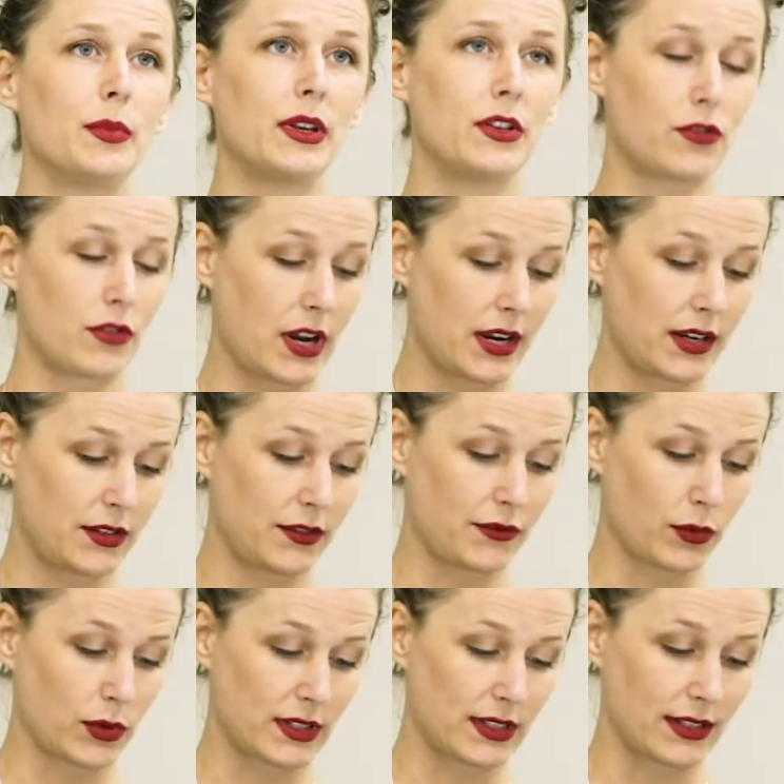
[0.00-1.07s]
by trying to
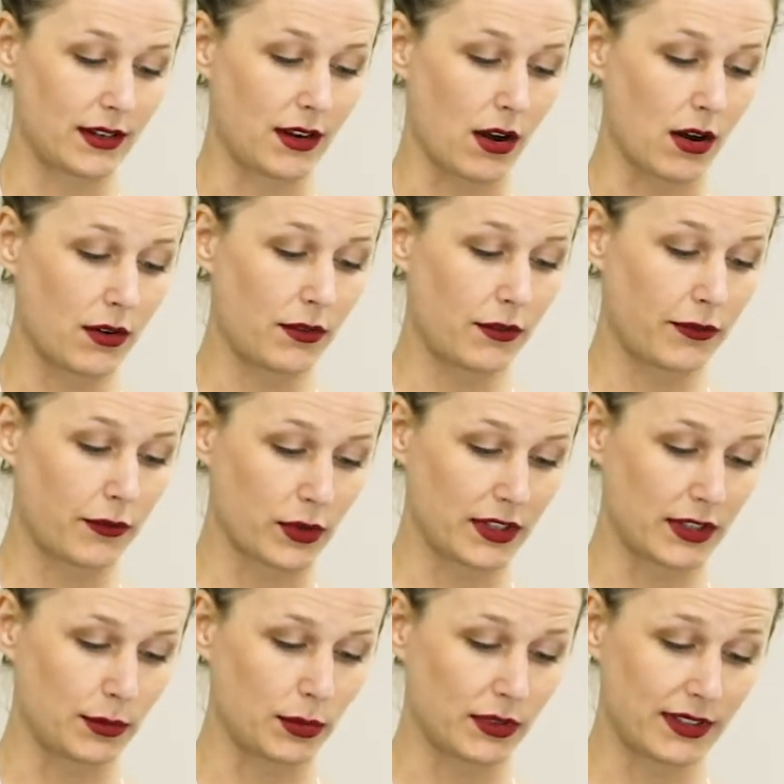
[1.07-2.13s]
force an
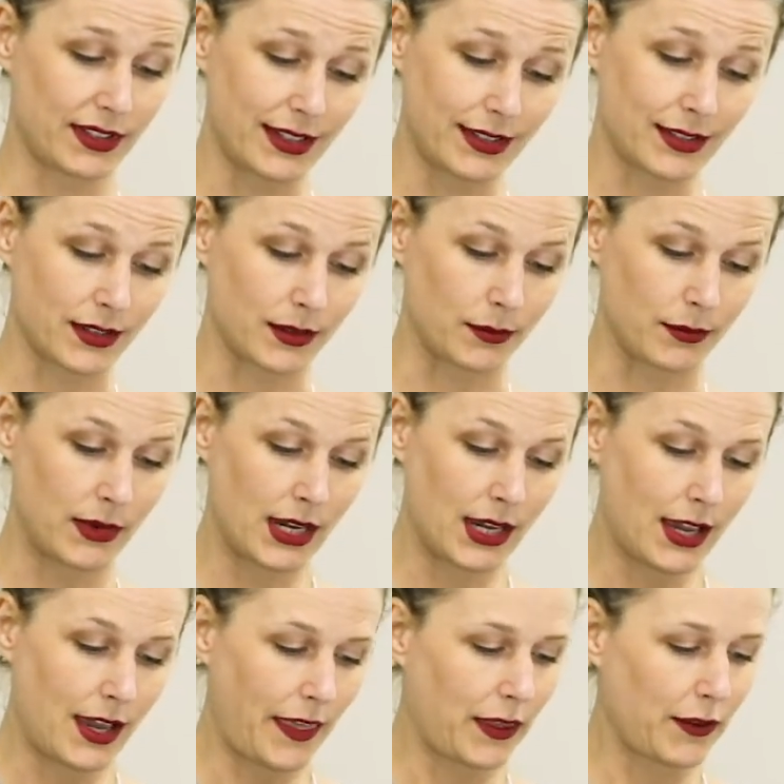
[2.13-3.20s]
unforceable system,
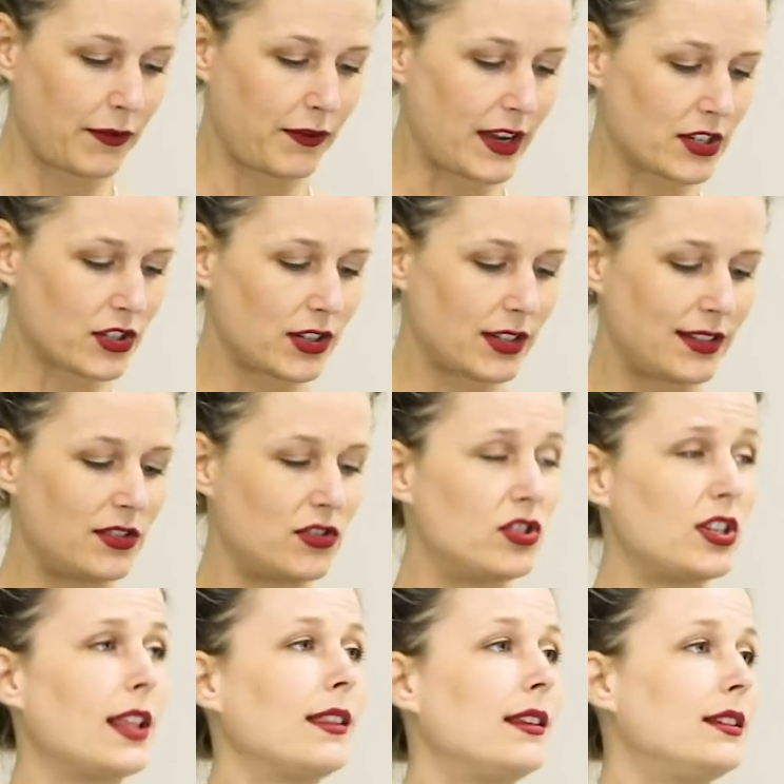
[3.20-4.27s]
the fascia is
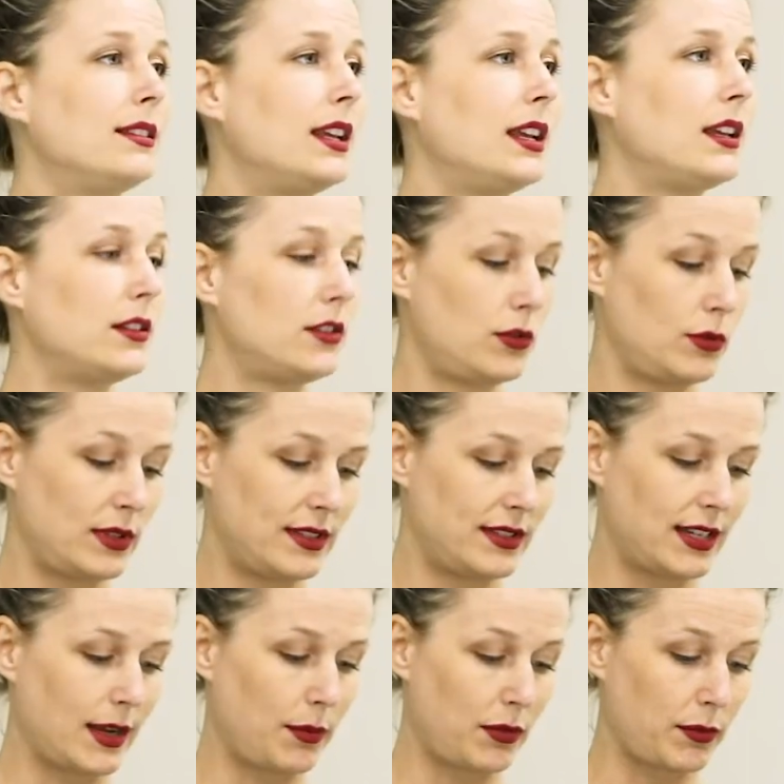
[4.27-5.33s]
gently taken to its
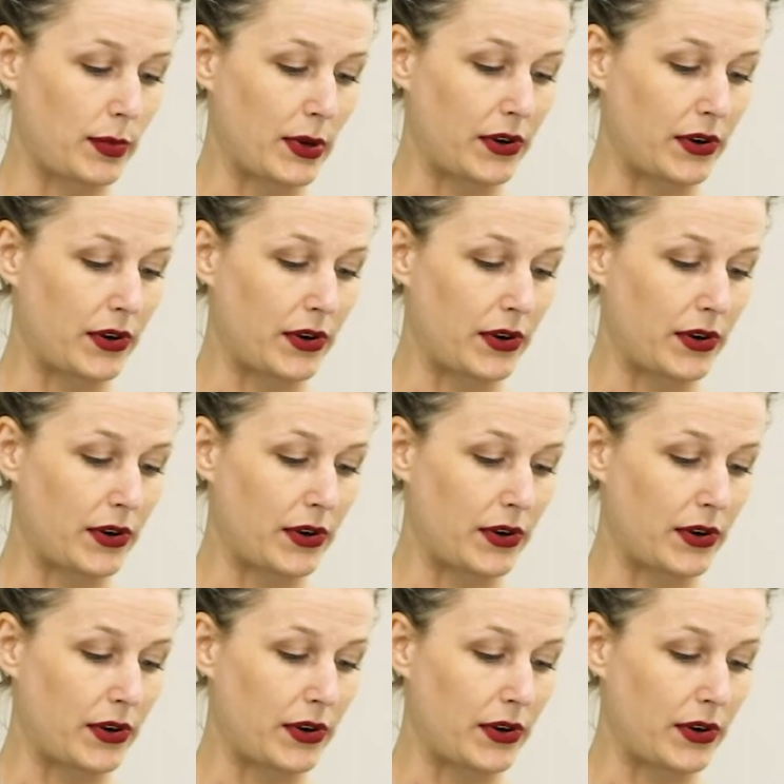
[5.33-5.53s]
depth